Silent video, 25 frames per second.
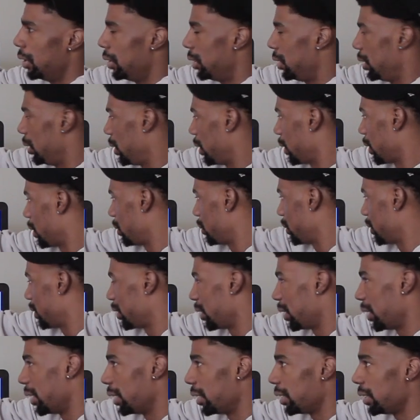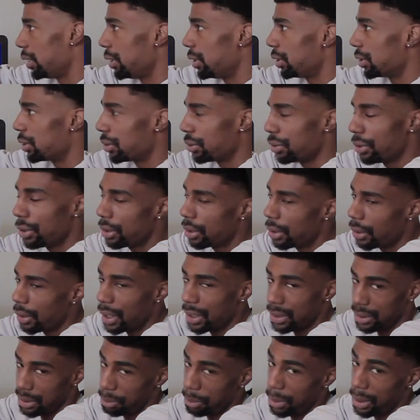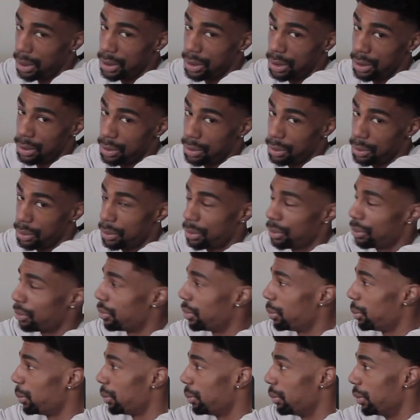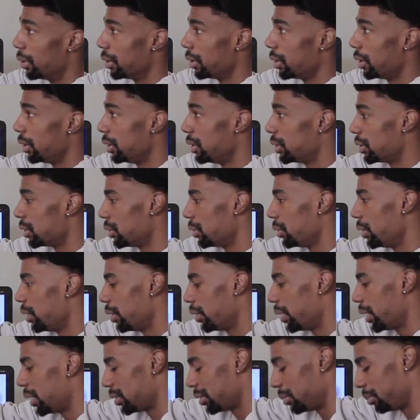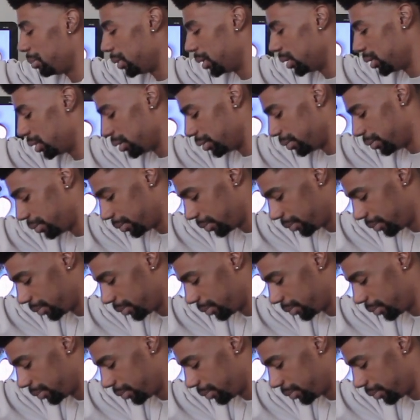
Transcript: And like I was saying, each studio has a budget too. Remember, each studio has a budget.